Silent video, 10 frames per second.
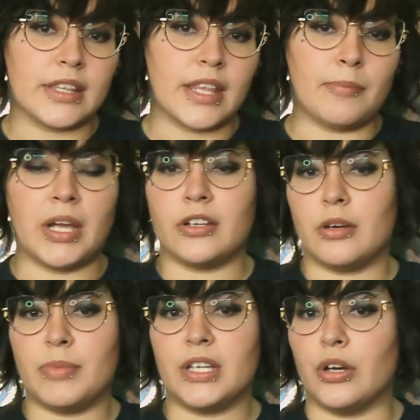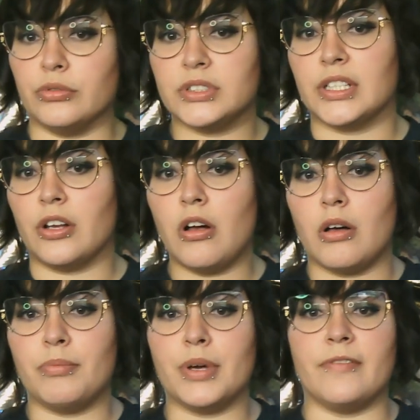think they might not be ghosts at
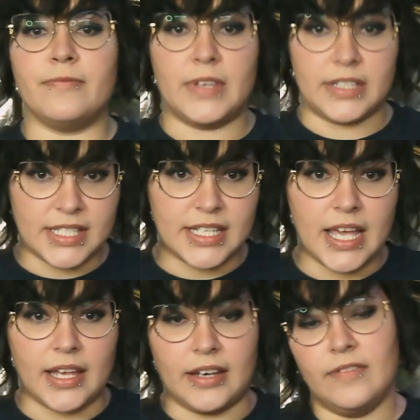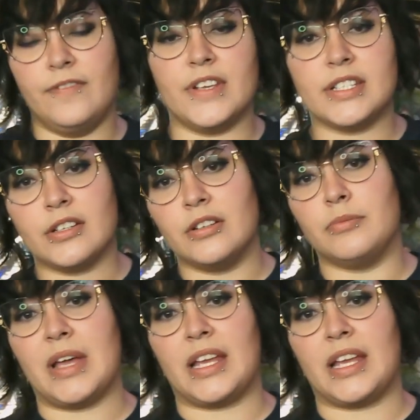all, but instead physical